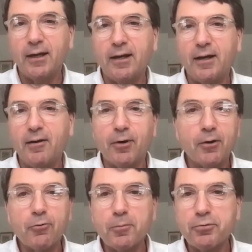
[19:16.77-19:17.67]

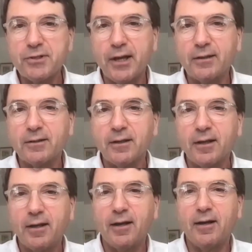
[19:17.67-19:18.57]

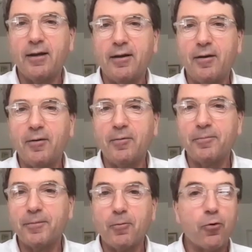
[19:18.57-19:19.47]

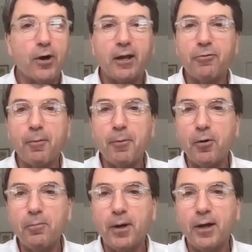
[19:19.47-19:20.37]
100% working from
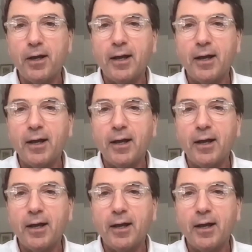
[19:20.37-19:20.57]
home.